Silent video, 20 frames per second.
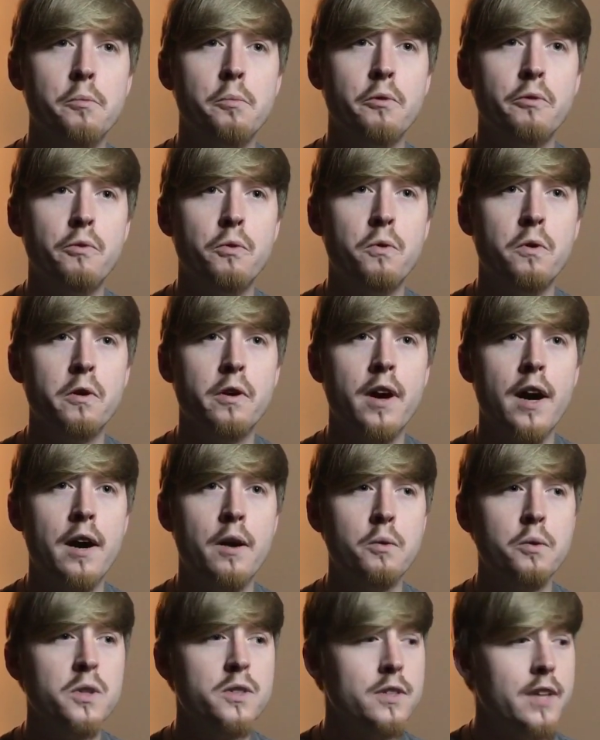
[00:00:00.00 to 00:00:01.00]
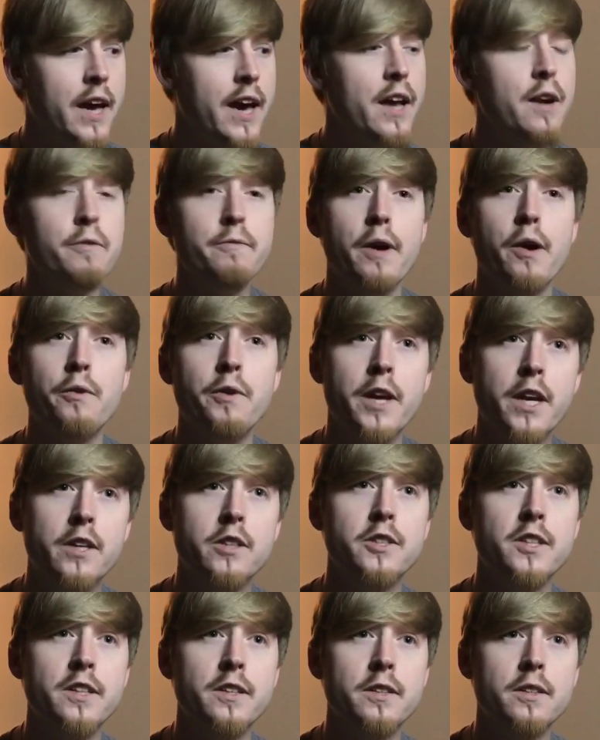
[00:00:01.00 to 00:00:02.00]
before I had a
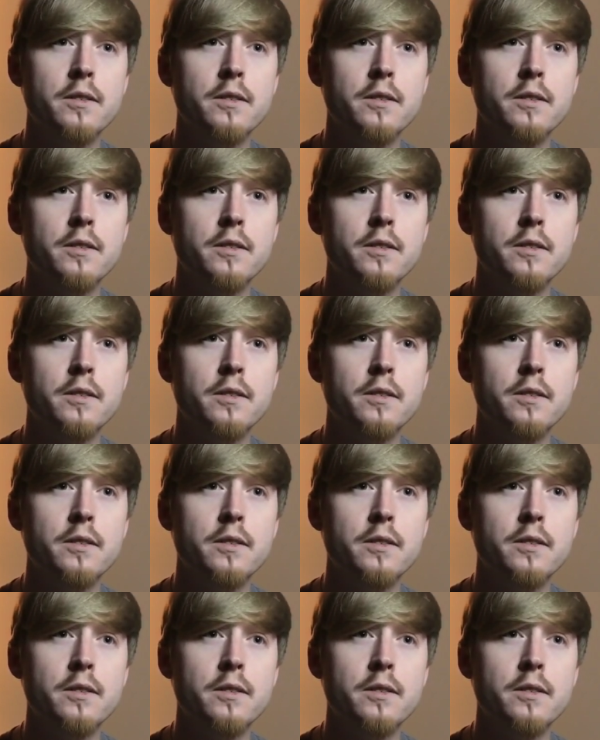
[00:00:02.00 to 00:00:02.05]
foundation